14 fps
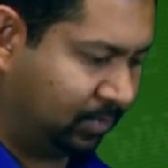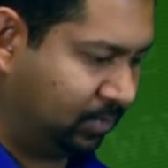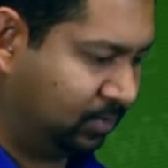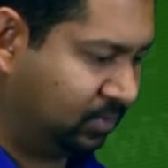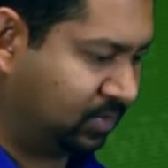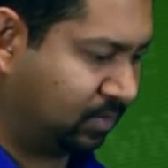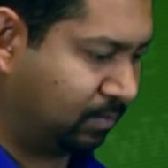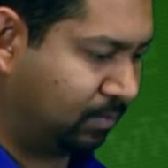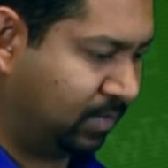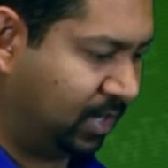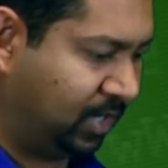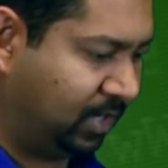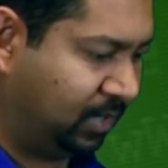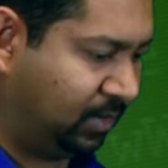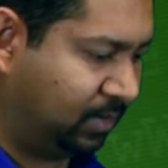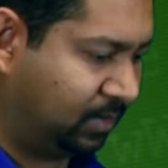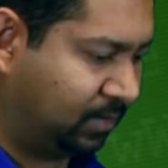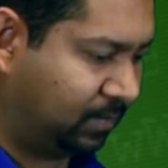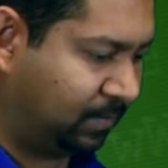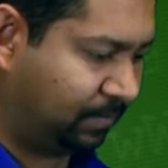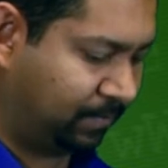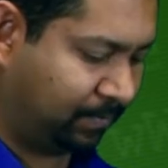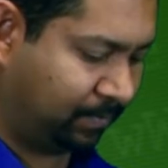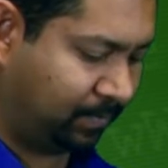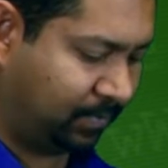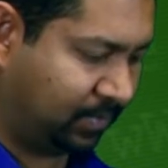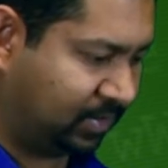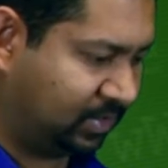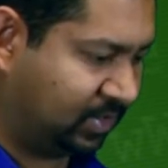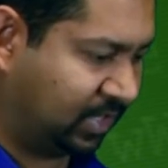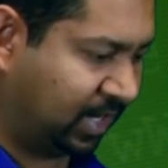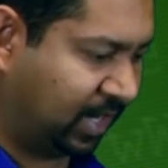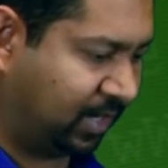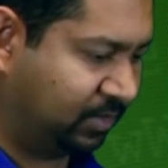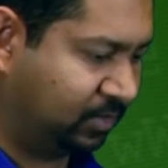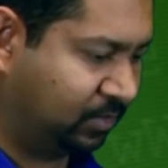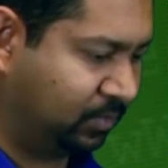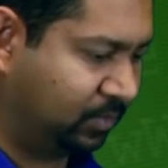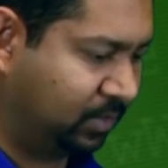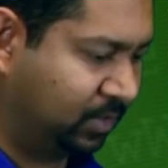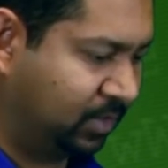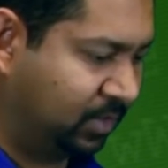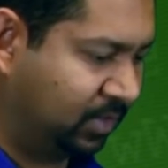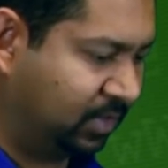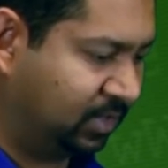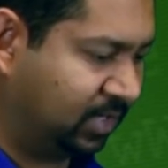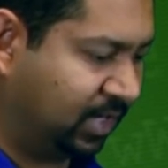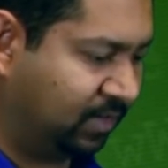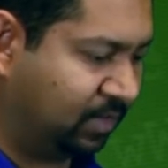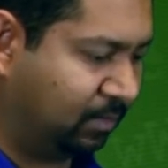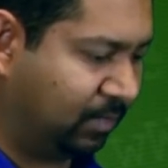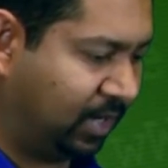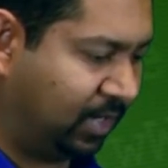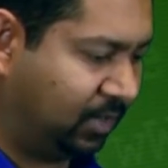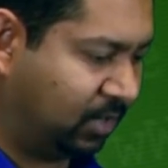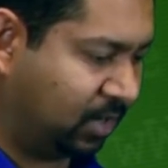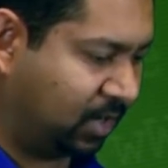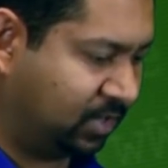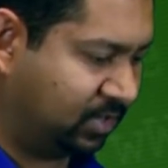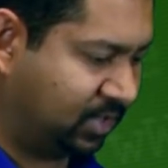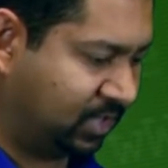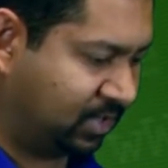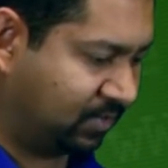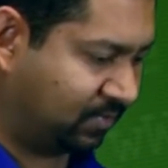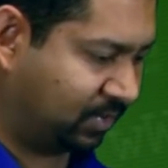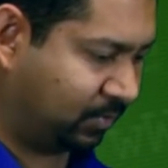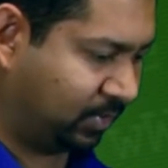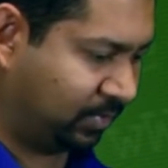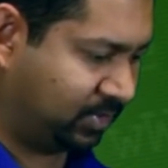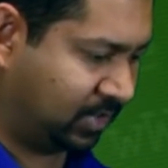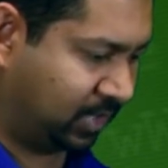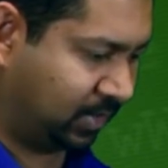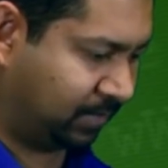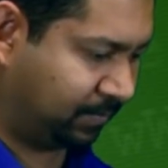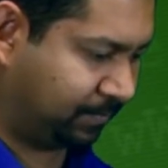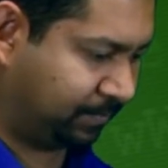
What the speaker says: use the main tag to indicate the main content of our website.